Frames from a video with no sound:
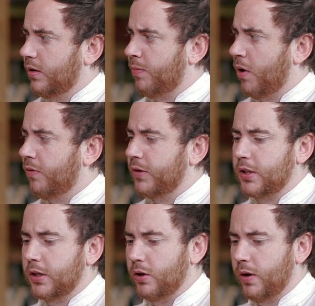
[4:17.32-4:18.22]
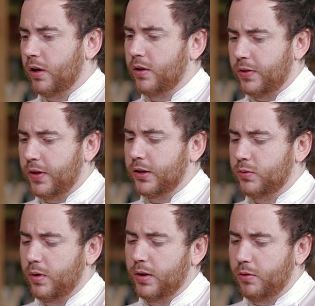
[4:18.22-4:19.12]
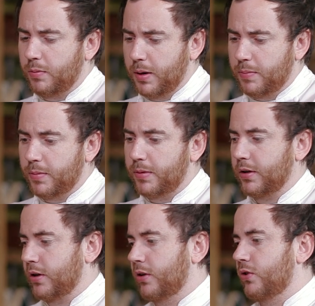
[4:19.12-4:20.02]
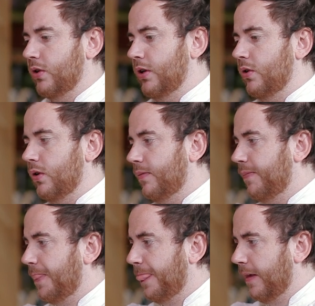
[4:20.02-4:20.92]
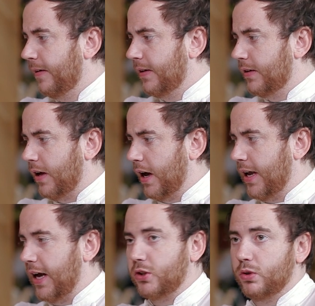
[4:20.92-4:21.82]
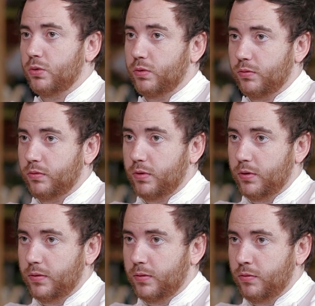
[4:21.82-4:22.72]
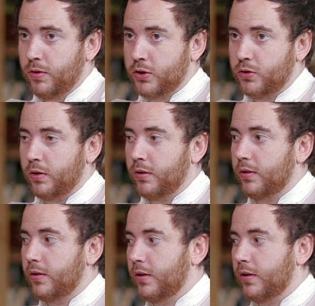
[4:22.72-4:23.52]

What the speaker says: But obviously doing other things, whether it be a pub in the country or a casual restaurant.